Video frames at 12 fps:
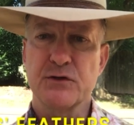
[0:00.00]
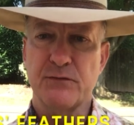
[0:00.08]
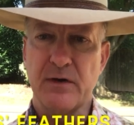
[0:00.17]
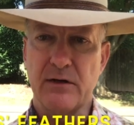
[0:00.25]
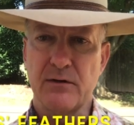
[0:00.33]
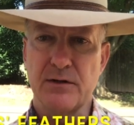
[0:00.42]

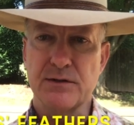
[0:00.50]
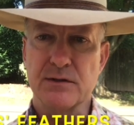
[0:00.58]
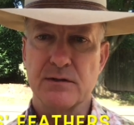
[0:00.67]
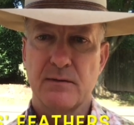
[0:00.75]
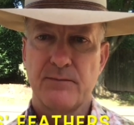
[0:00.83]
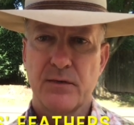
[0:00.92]

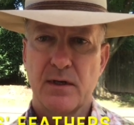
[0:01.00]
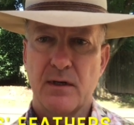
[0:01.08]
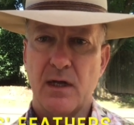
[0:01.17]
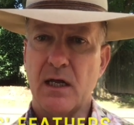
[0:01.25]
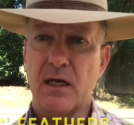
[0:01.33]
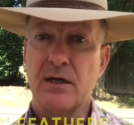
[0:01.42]

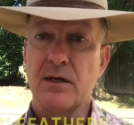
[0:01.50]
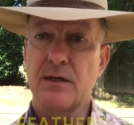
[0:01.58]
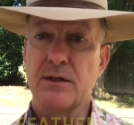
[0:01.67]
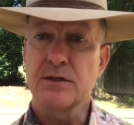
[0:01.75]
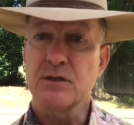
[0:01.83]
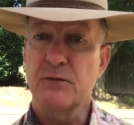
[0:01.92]
feathers, and
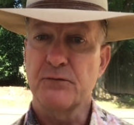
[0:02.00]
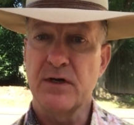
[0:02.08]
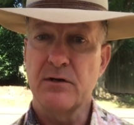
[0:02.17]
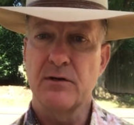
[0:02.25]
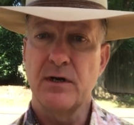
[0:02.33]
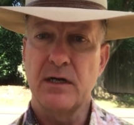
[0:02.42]
his
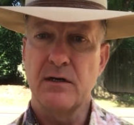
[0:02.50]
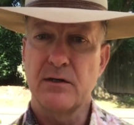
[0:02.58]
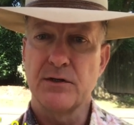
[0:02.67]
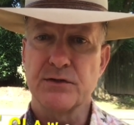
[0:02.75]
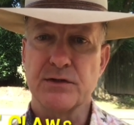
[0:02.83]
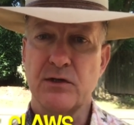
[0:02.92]

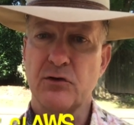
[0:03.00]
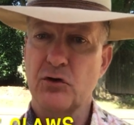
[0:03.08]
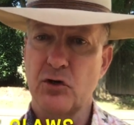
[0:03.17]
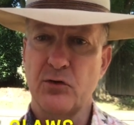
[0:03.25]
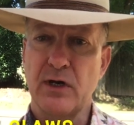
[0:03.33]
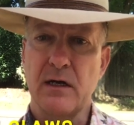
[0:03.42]
fingernails and
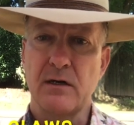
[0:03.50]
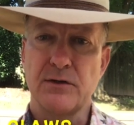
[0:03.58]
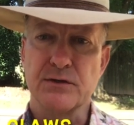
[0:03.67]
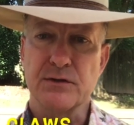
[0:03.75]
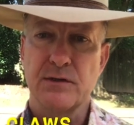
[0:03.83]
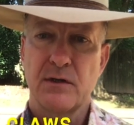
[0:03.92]

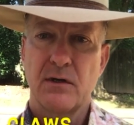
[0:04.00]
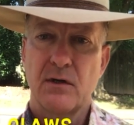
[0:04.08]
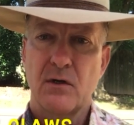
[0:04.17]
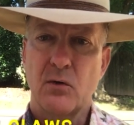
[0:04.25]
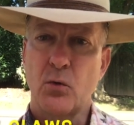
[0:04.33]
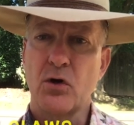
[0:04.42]

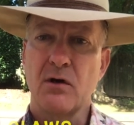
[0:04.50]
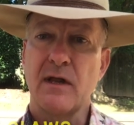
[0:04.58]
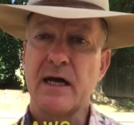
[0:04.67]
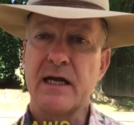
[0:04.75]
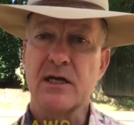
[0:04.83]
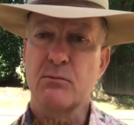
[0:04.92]
toenails were
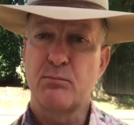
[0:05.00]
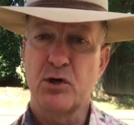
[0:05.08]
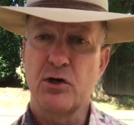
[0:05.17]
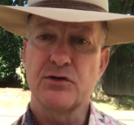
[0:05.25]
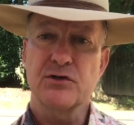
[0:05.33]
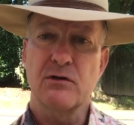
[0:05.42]
like
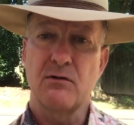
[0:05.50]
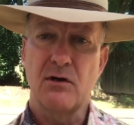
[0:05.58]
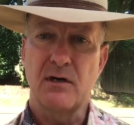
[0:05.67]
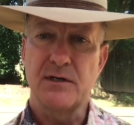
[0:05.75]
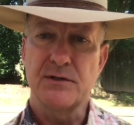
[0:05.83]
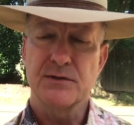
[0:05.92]
bird's
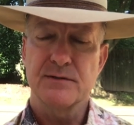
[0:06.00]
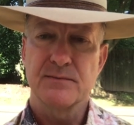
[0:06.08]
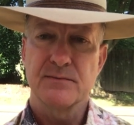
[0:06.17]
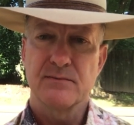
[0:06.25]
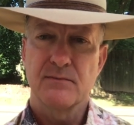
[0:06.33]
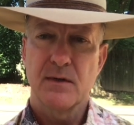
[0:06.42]

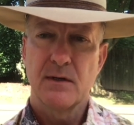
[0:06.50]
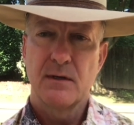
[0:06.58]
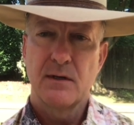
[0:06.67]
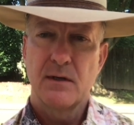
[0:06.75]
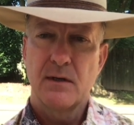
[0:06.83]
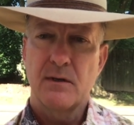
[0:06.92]

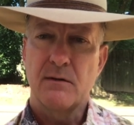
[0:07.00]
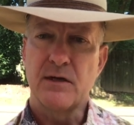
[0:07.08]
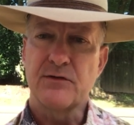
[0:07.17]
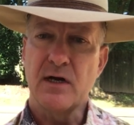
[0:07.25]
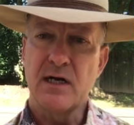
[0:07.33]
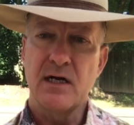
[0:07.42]
claws. The
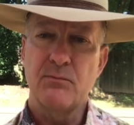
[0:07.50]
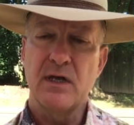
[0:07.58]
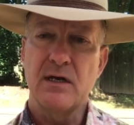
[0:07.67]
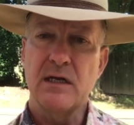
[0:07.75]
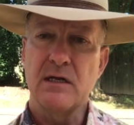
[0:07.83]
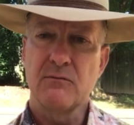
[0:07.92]
time
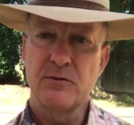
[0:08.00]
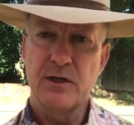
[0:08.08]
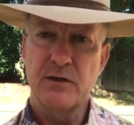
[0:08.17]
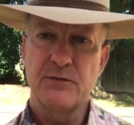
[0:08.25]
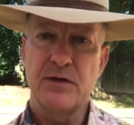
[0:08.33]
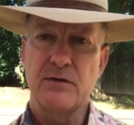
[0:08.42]
that he
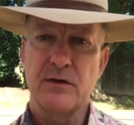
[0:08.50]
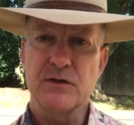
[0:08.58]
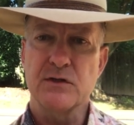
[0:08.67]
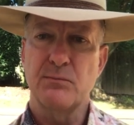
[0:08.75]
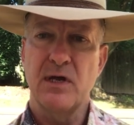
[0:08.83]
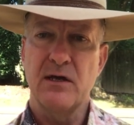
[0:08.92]
lived in
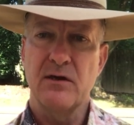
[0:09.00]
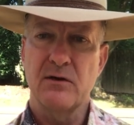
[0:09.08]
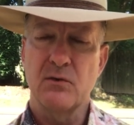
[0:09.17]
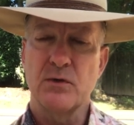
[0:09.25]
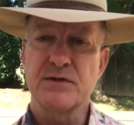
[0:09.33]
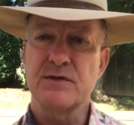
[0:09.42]
this
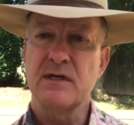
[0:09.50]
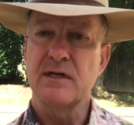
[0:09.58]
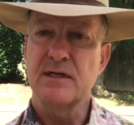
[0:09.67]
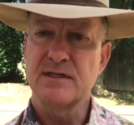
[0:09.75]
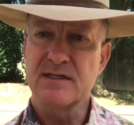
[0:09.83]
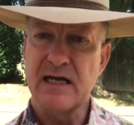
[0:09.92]
manner was the
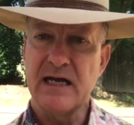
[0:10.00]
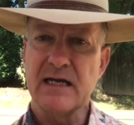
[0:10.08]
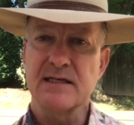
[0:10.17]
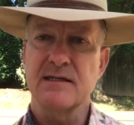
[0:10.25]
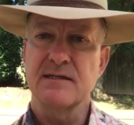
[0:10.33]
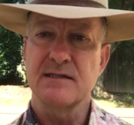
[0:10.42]
exact